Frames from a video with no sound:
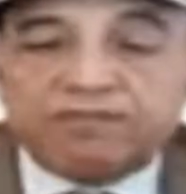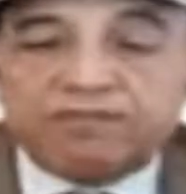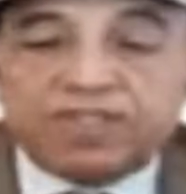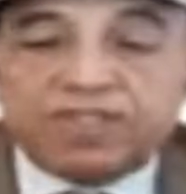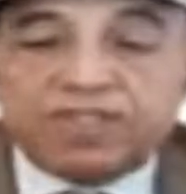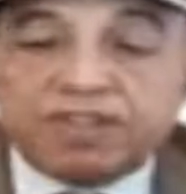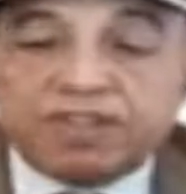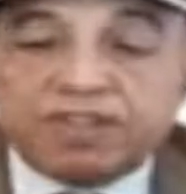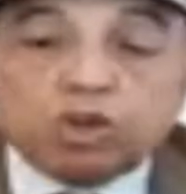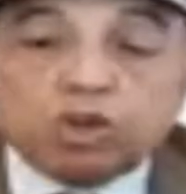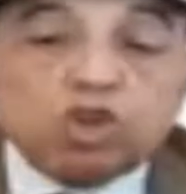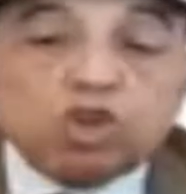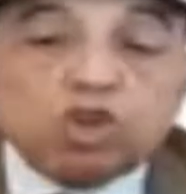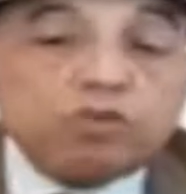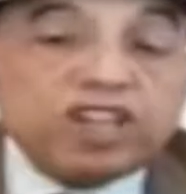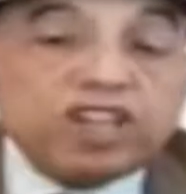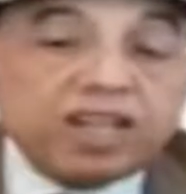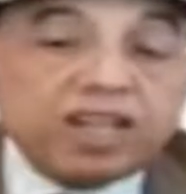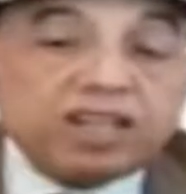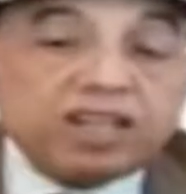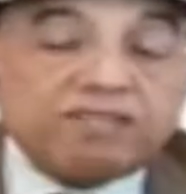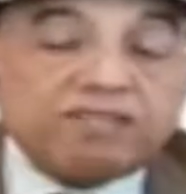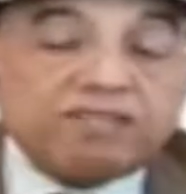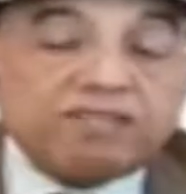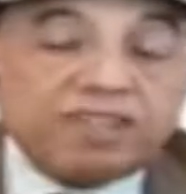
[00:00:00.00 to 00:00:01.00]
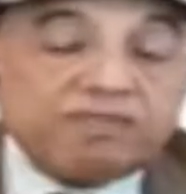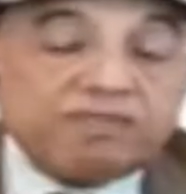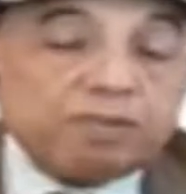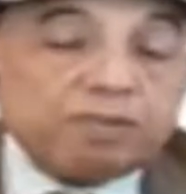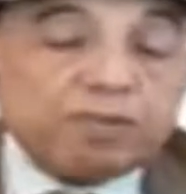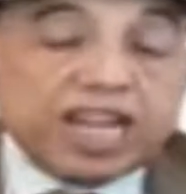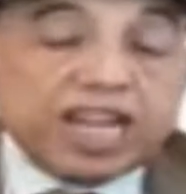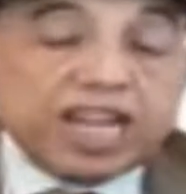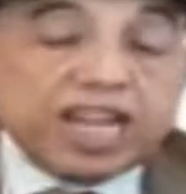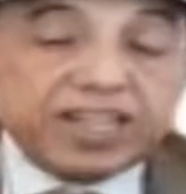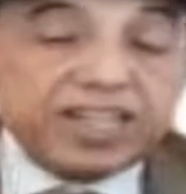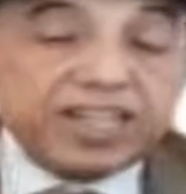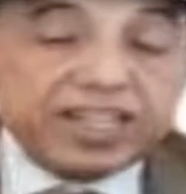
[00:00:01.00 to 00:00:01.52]
If they will go back, they will
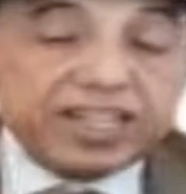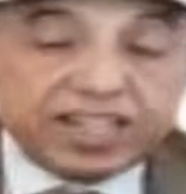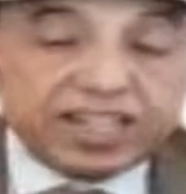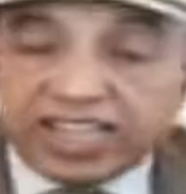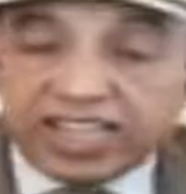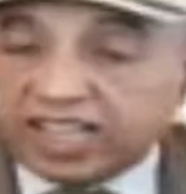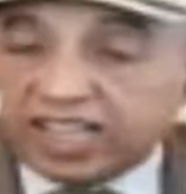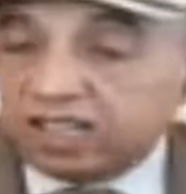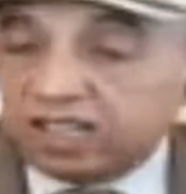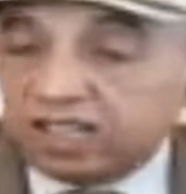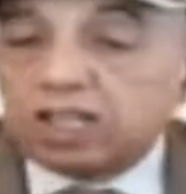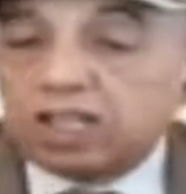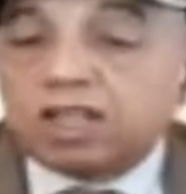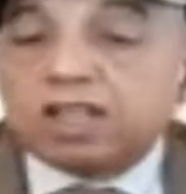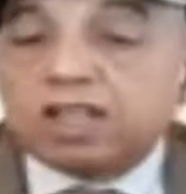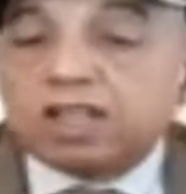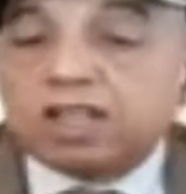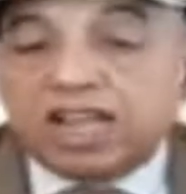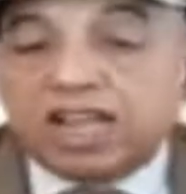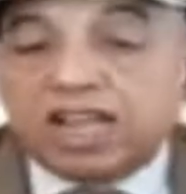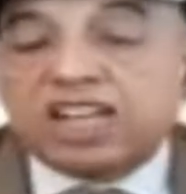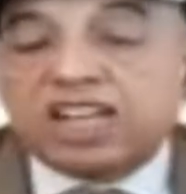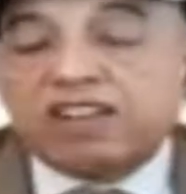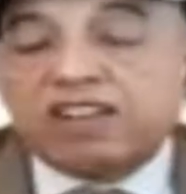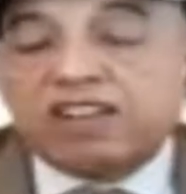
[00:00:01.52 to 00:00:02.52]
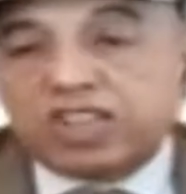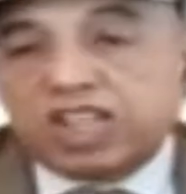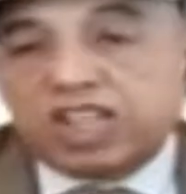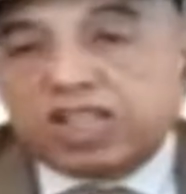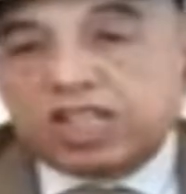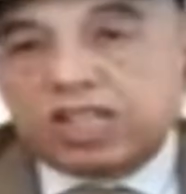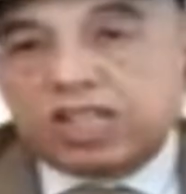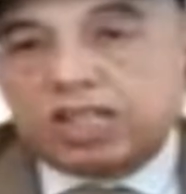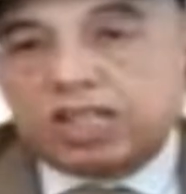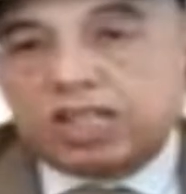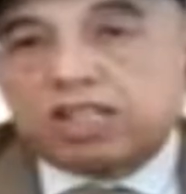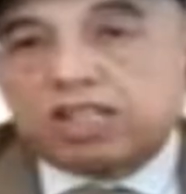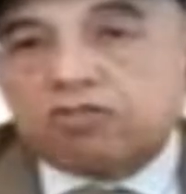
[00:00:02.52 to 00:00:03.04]
migrate again, then
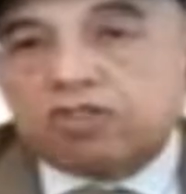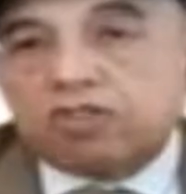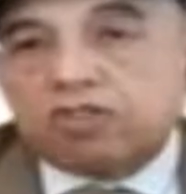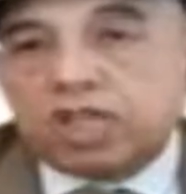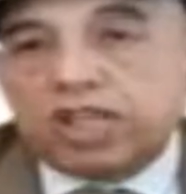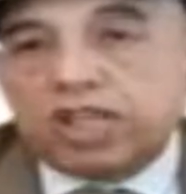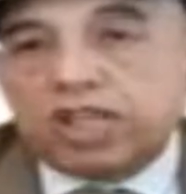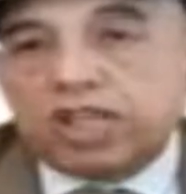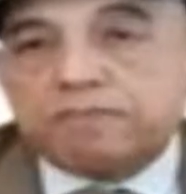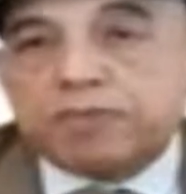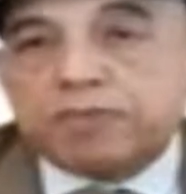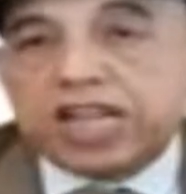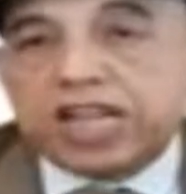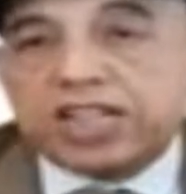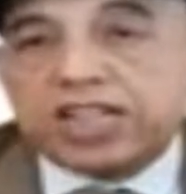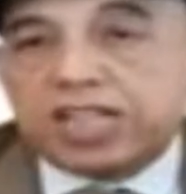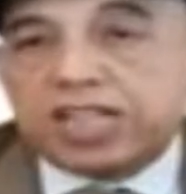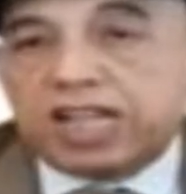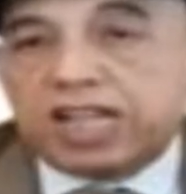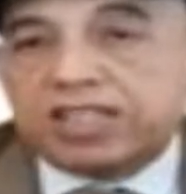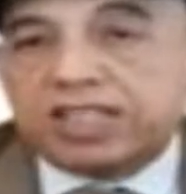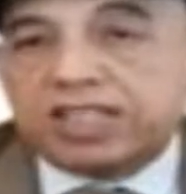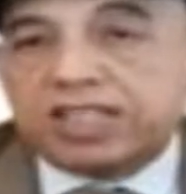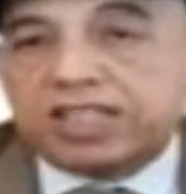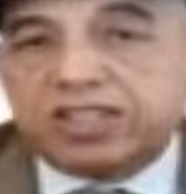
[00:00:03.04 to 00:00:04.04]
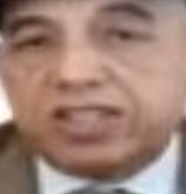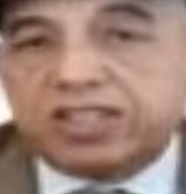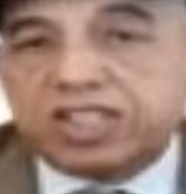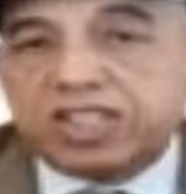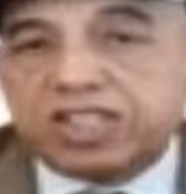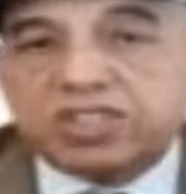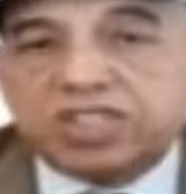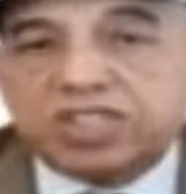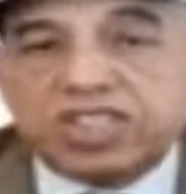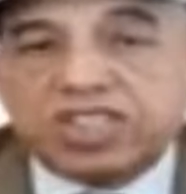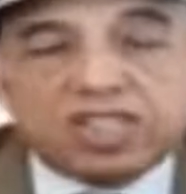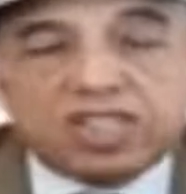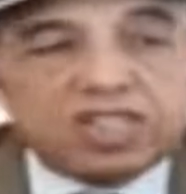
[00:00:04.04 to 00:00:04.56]
definitely it will impact the other
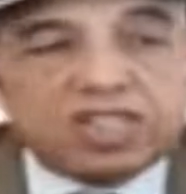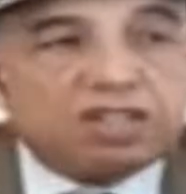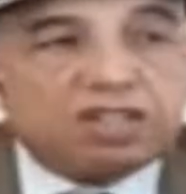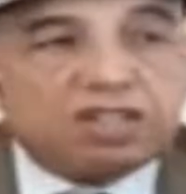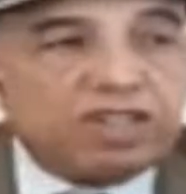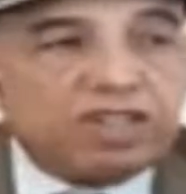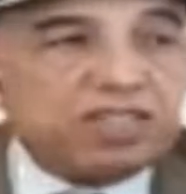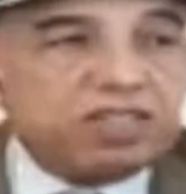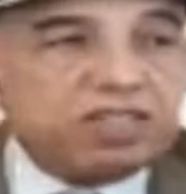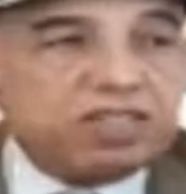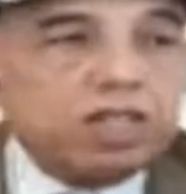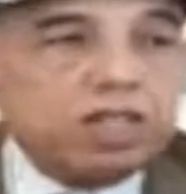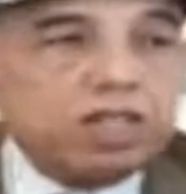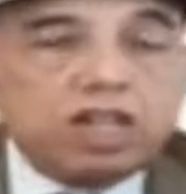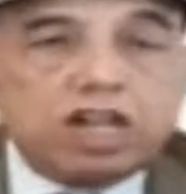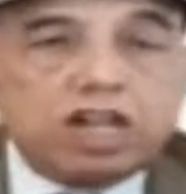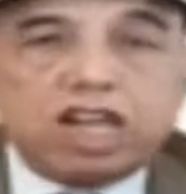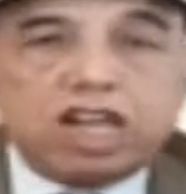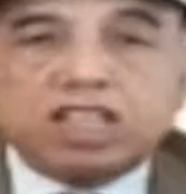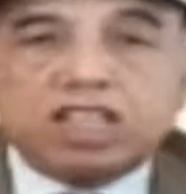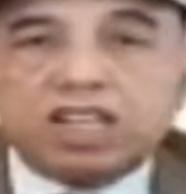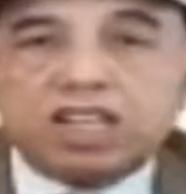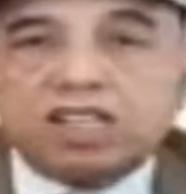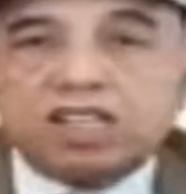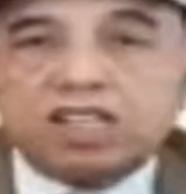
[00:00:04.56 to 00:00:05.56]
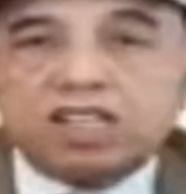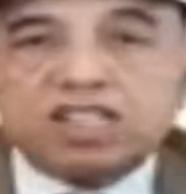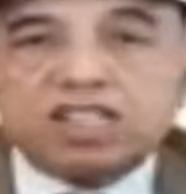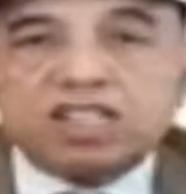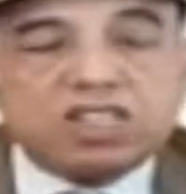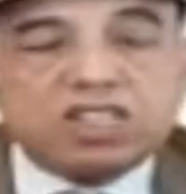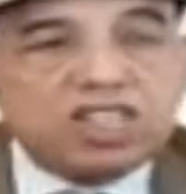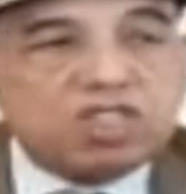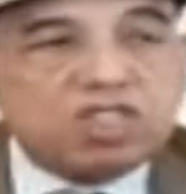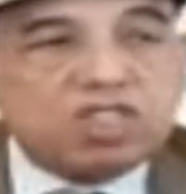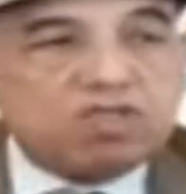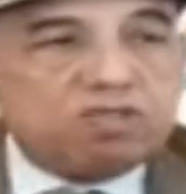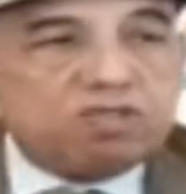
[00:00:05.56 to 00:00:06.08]
industries. Otherwise, other
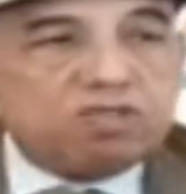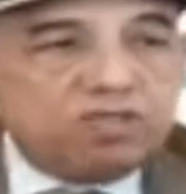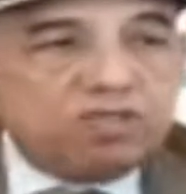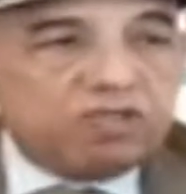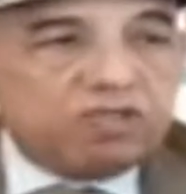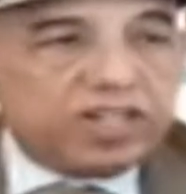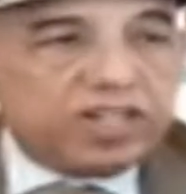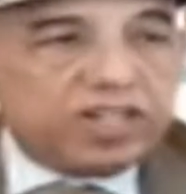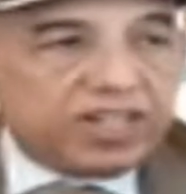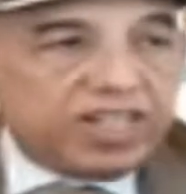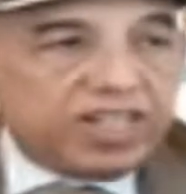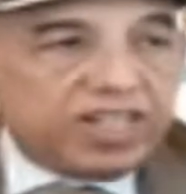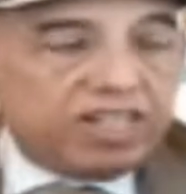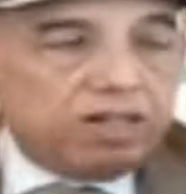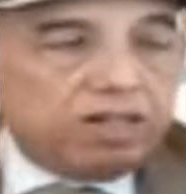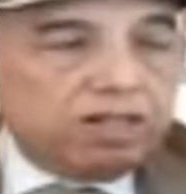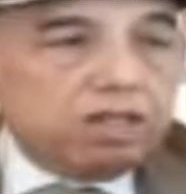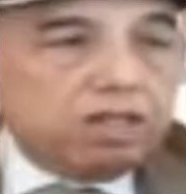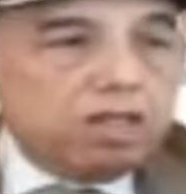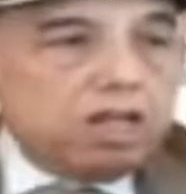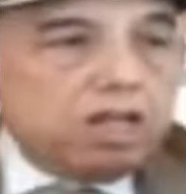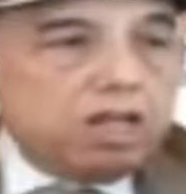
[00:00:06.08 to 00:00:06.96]
industries will be working.